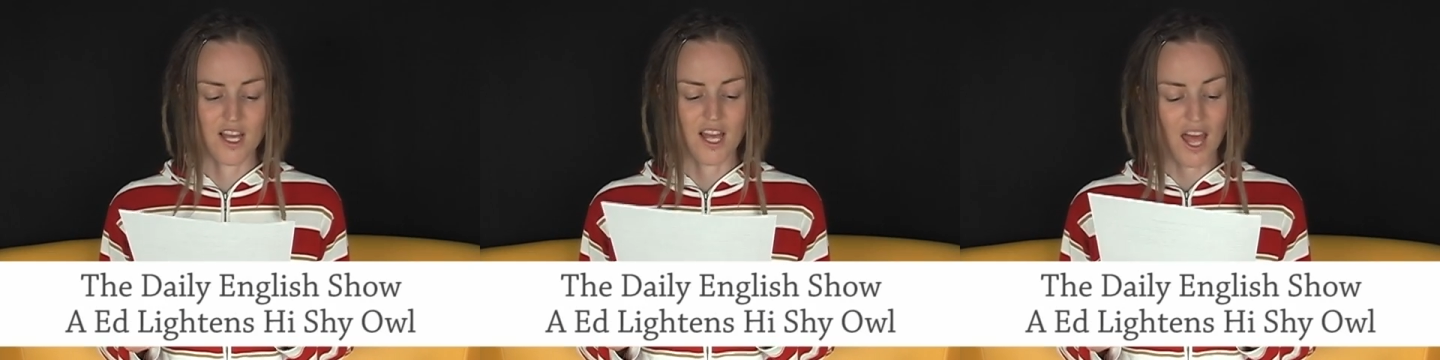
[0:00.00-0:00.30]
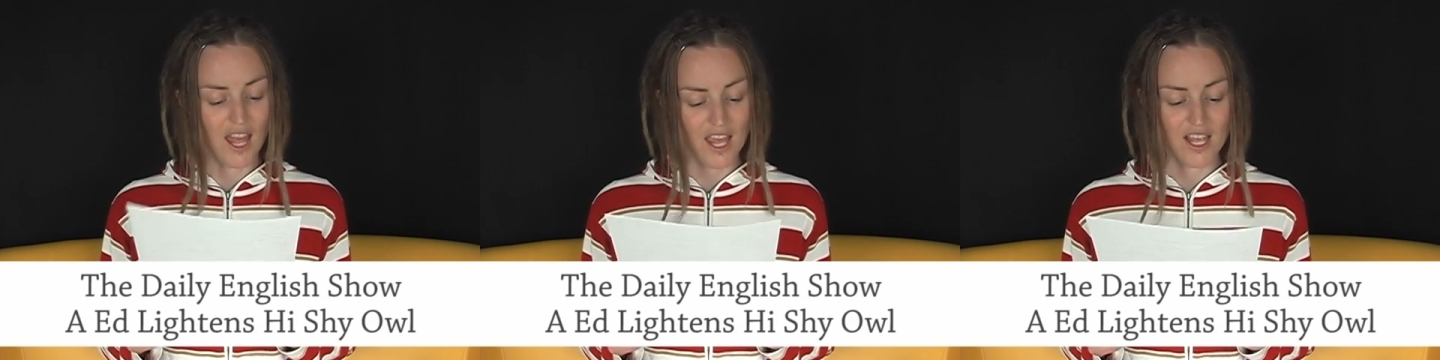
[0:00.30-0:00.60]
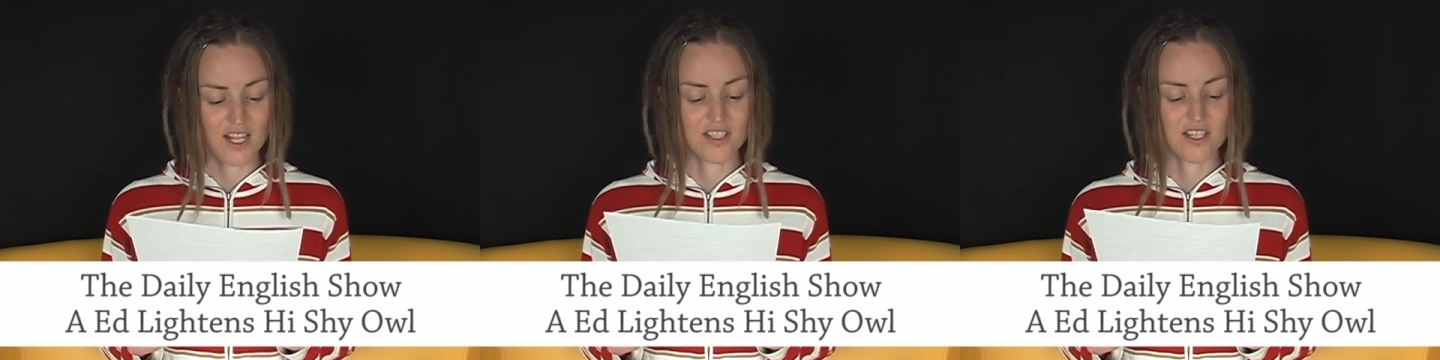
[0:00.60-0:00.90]
a
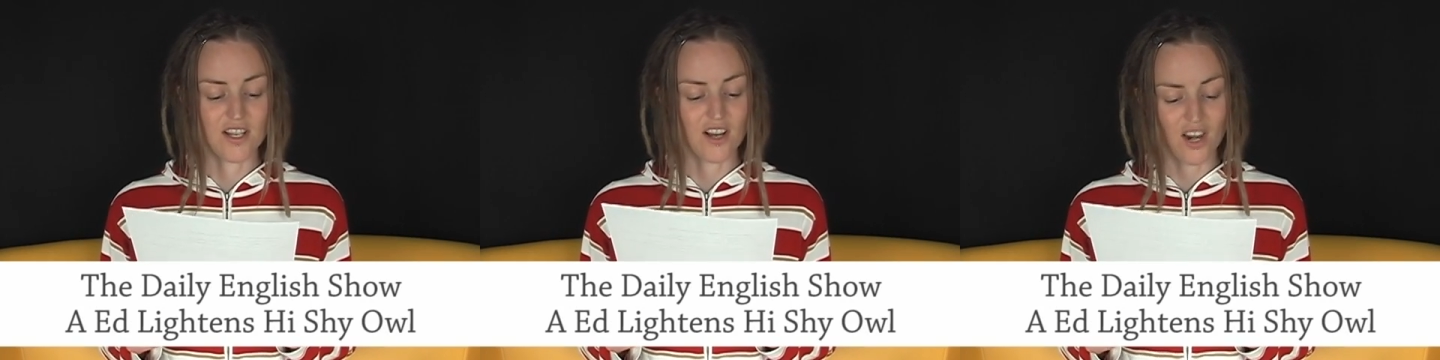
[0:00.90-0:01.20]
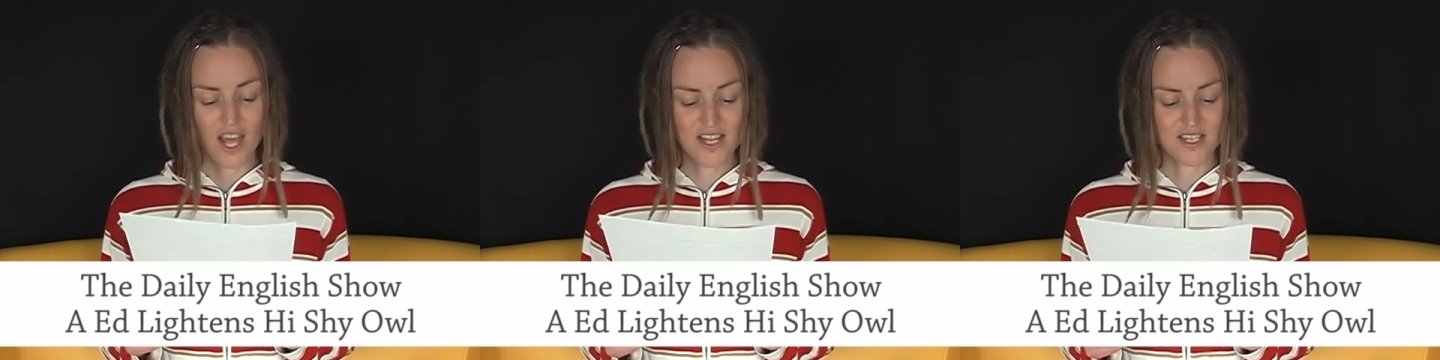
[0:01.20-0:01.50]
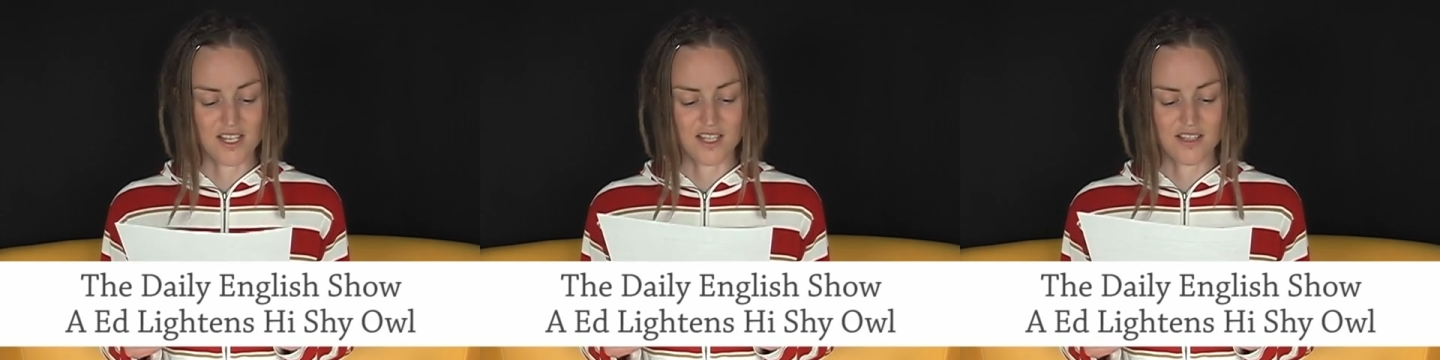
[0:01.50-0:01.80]
edge
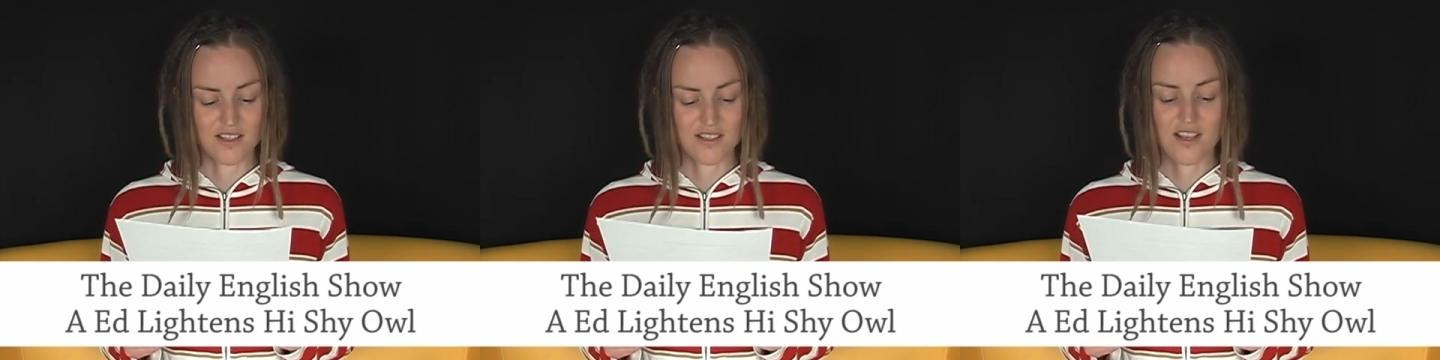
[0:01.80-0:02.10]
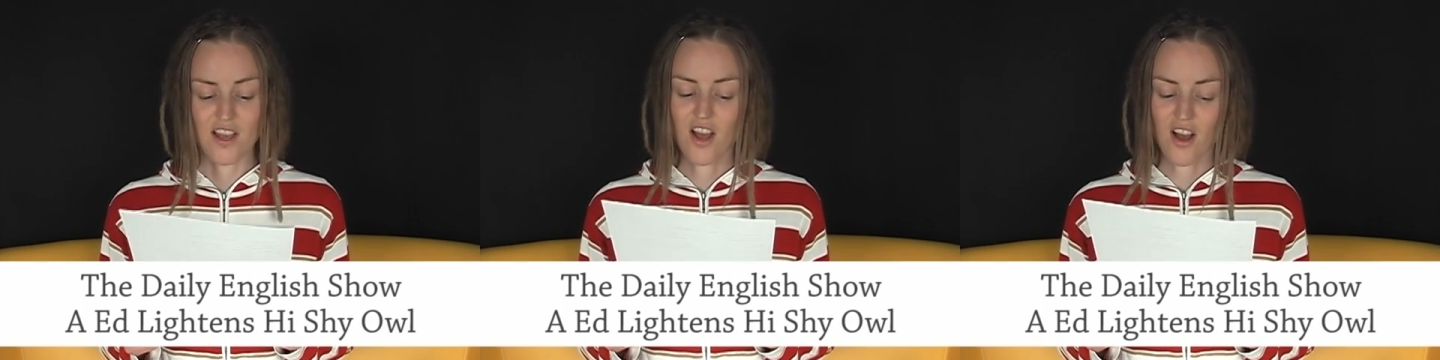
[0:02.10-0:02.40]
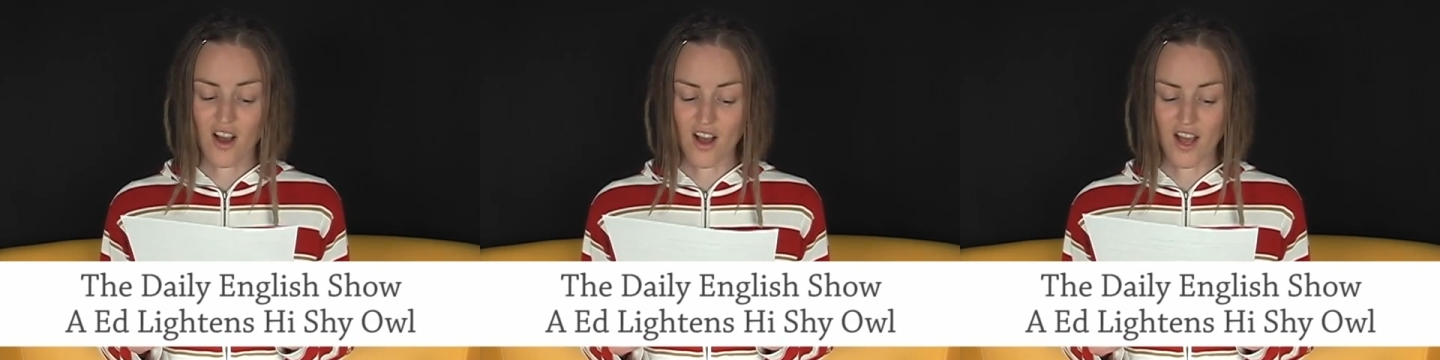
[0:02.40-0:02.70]
lightens,
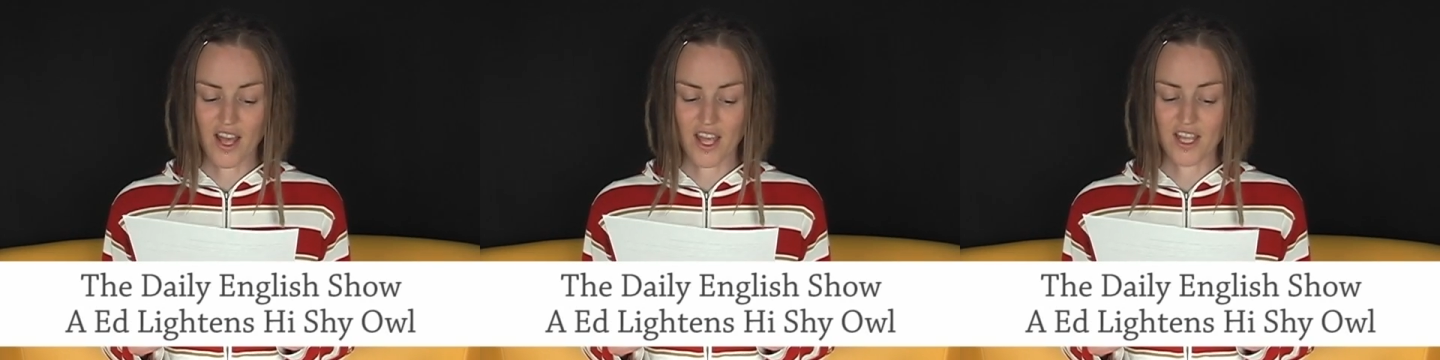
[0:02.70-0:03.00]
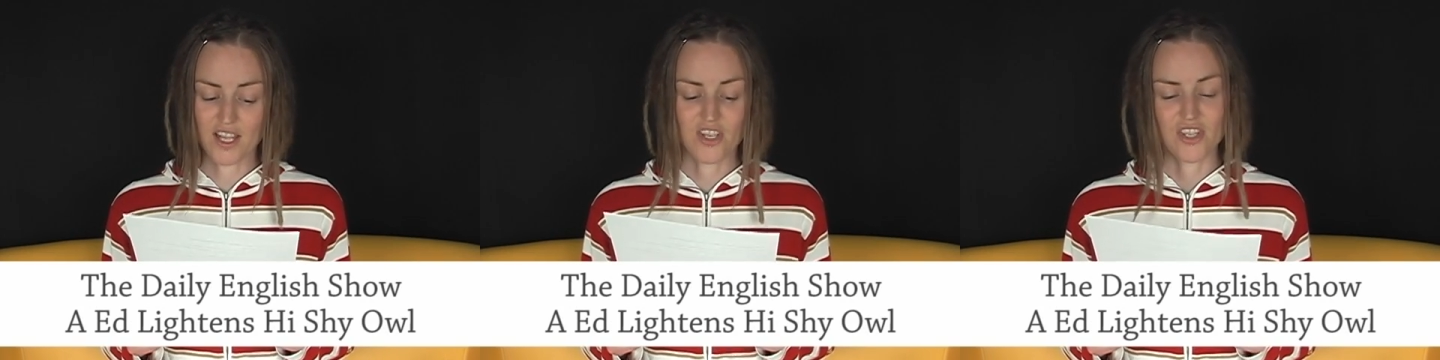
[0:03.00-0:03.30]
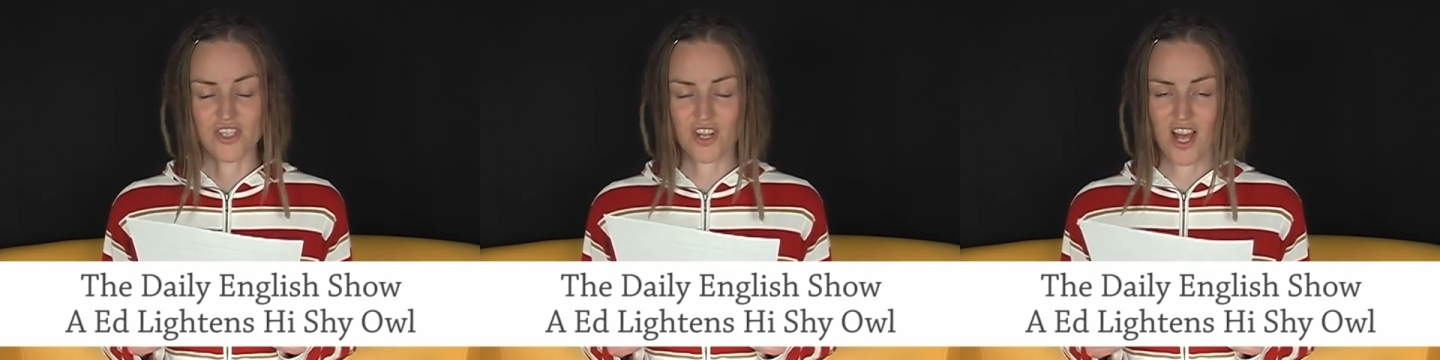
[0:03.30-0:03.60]
high
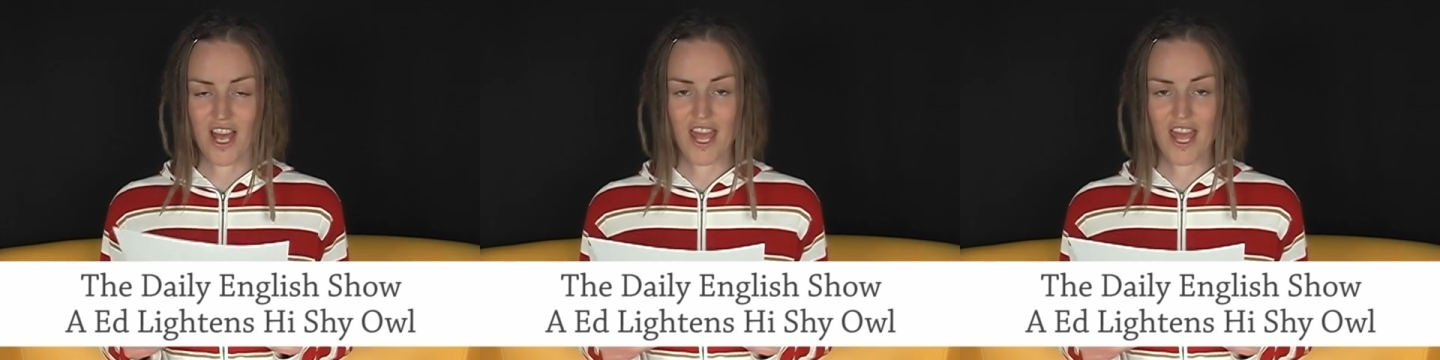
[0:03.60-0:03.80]
shy